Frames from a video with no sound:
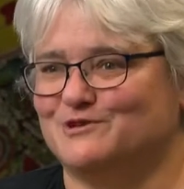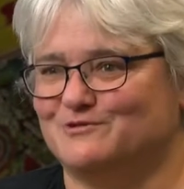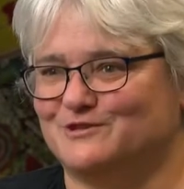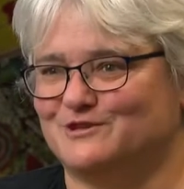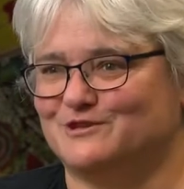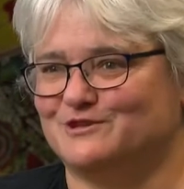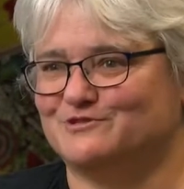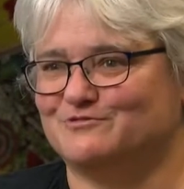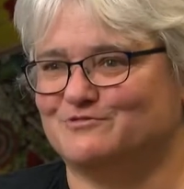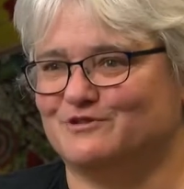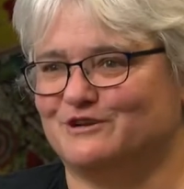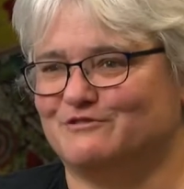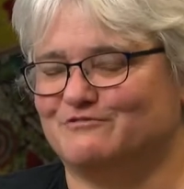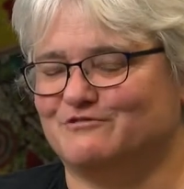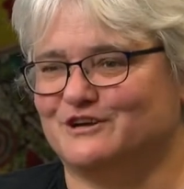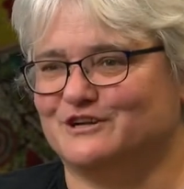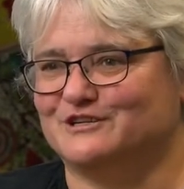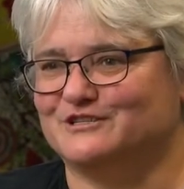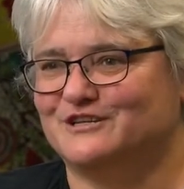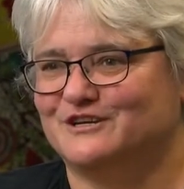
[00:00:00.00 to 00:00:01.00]
with its
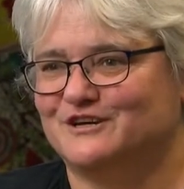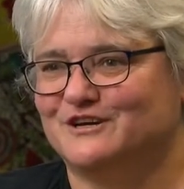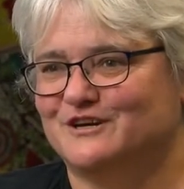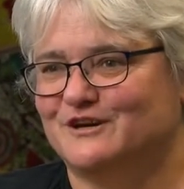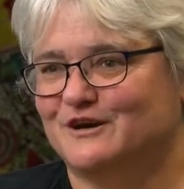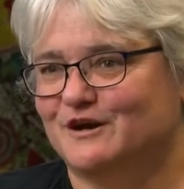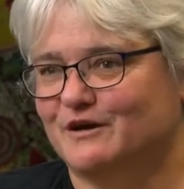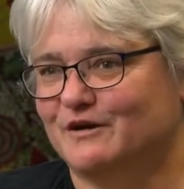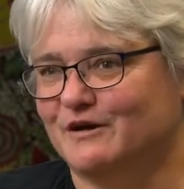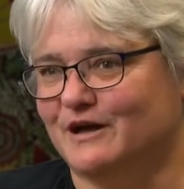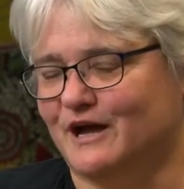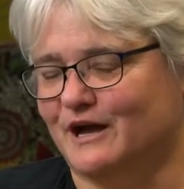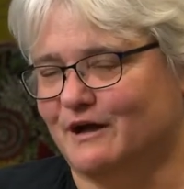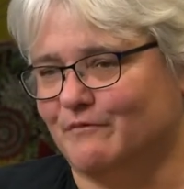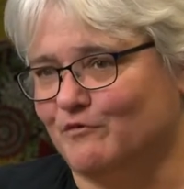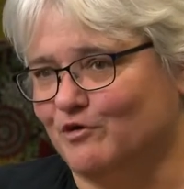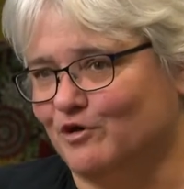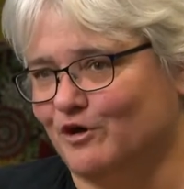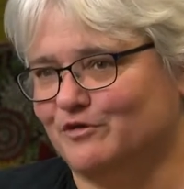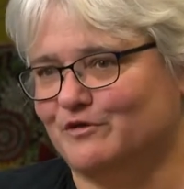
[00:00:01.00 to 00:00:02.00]
refresh,
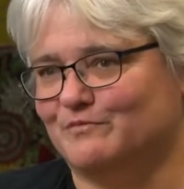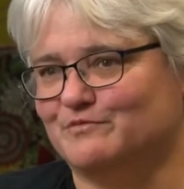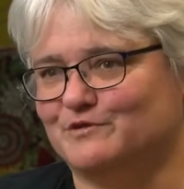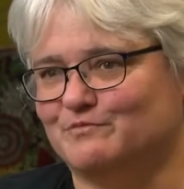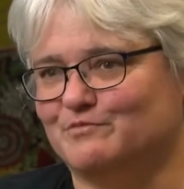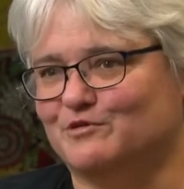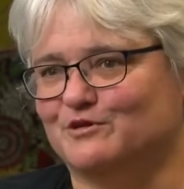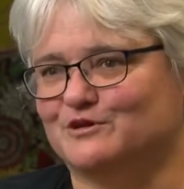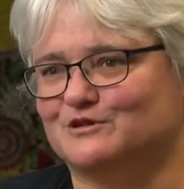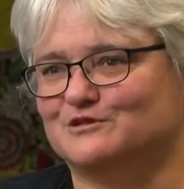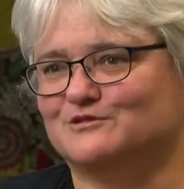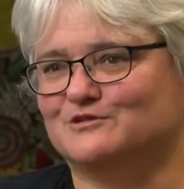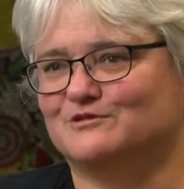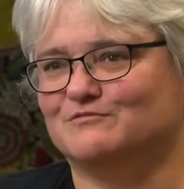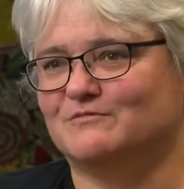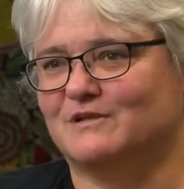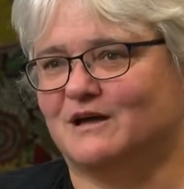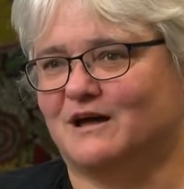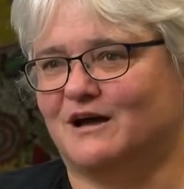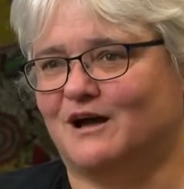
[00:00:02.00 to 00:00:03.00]
got them to put
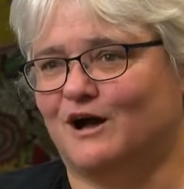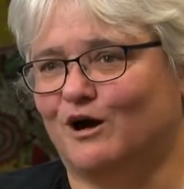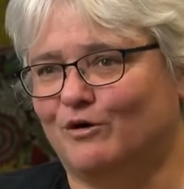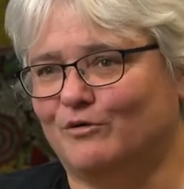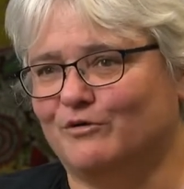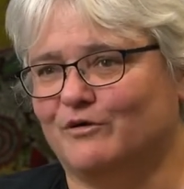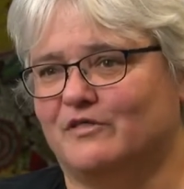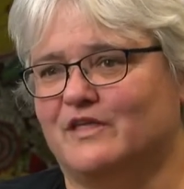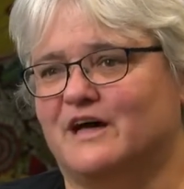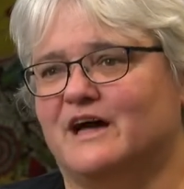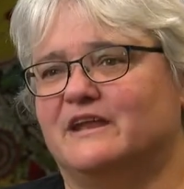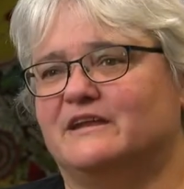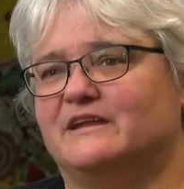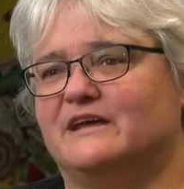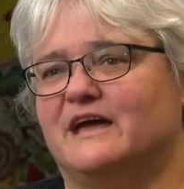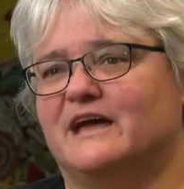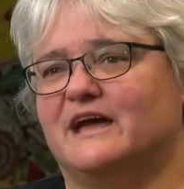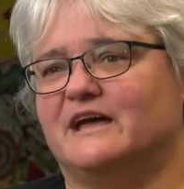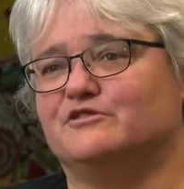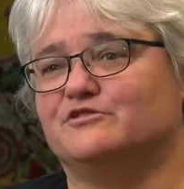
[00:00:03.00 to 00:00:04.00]
a hold on that
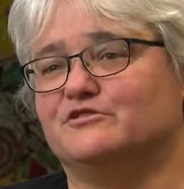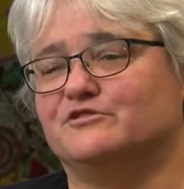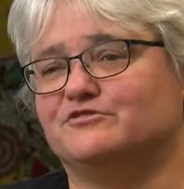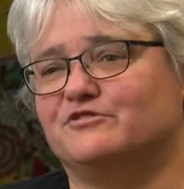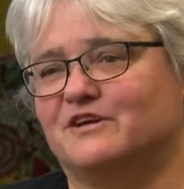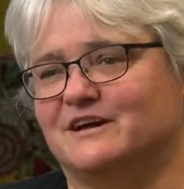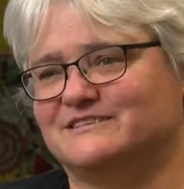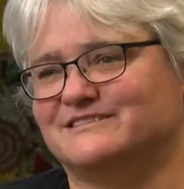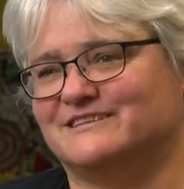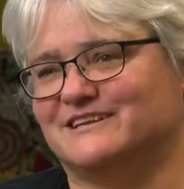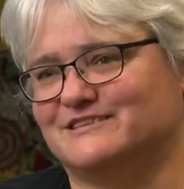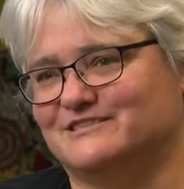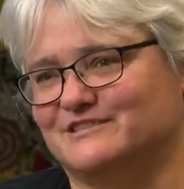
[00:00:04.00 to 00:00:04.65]
and to trust us